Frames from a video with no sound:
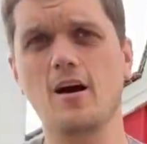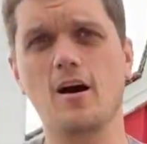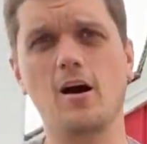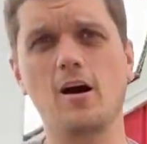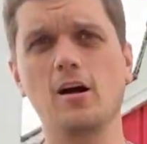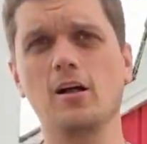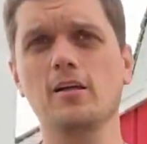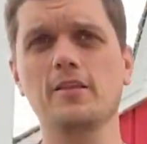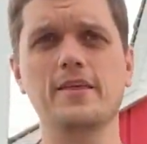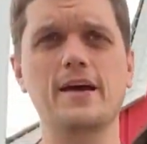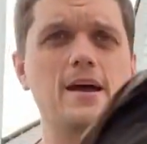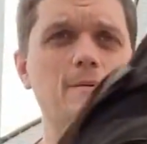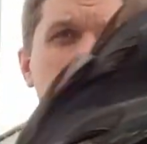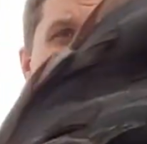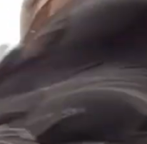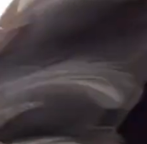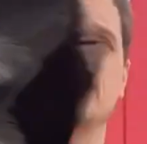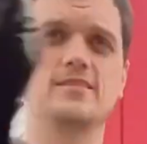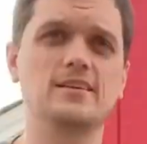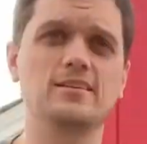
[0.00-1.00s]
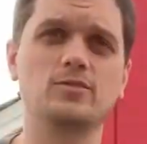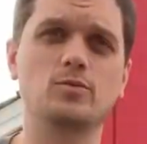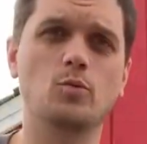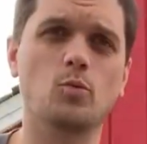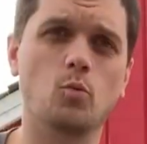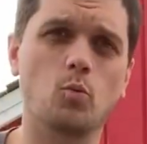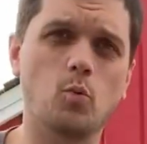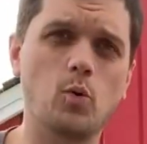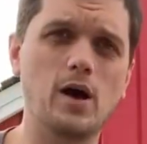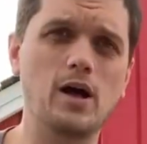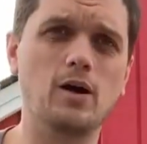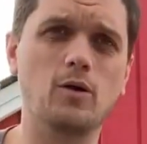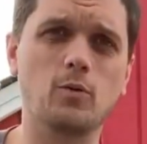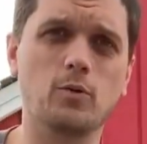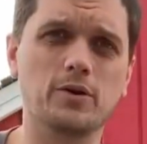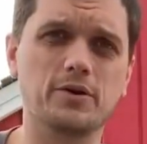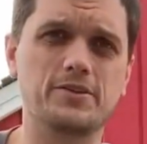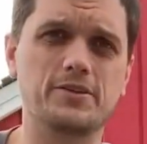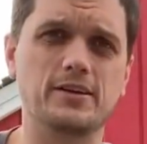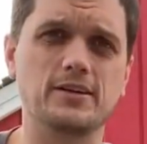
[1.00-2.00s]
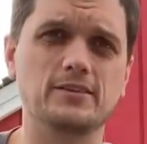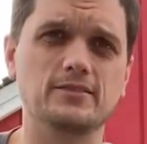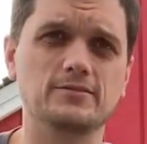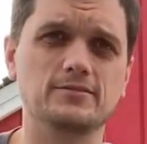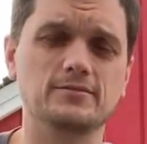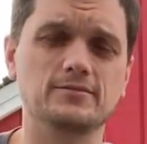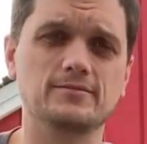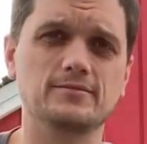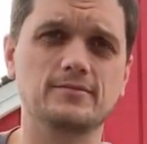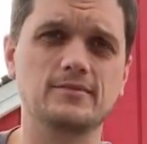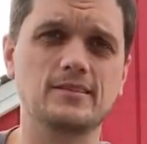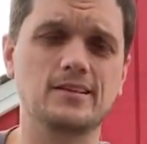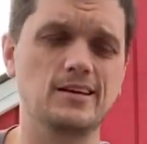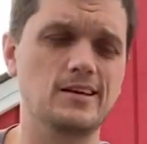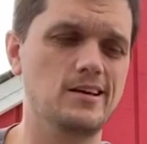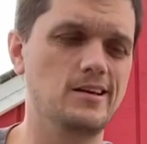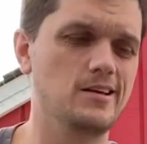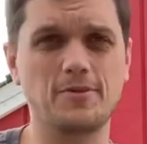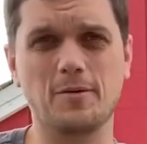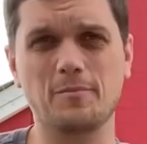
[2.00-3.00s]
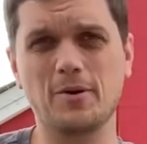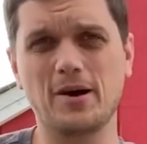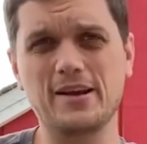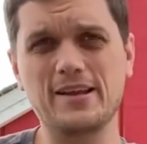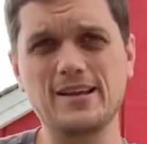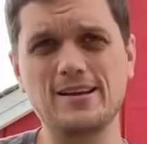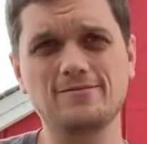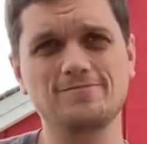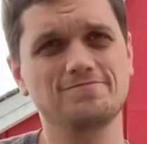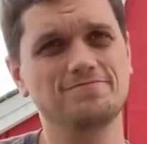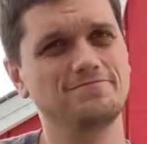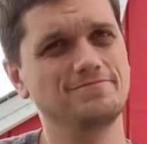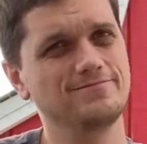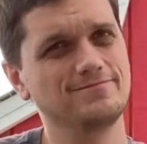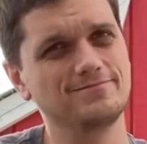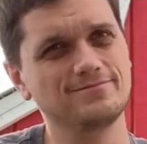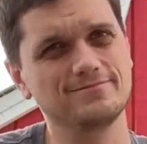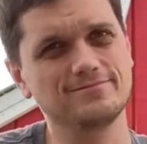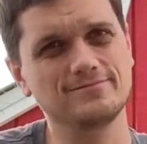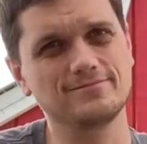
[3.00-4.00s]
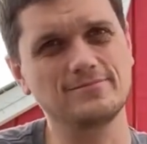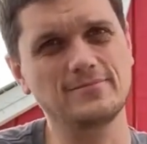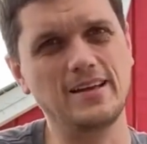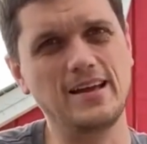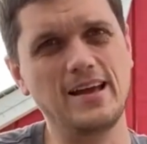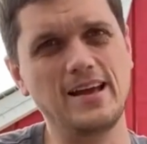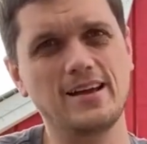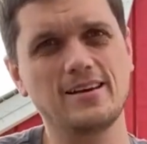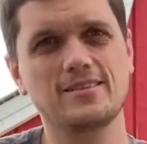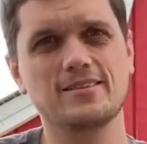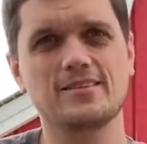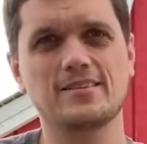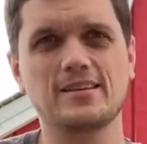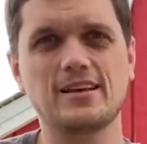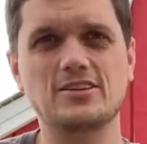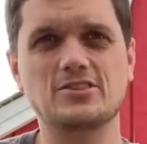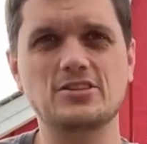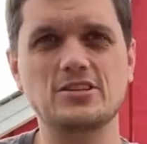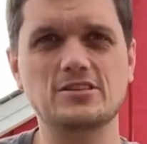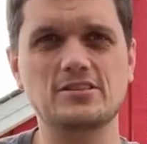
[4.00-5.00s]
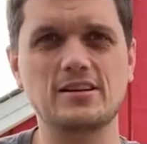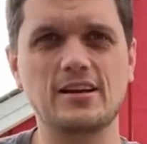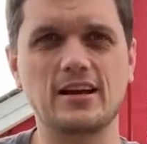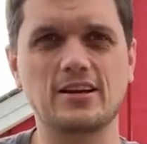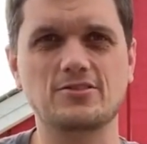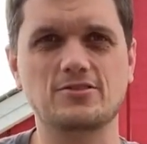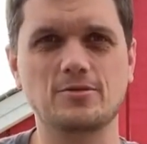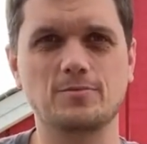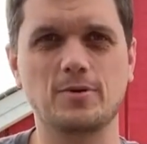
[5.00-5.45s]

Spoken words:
all of that makes this well worth it. The money, that's just an extra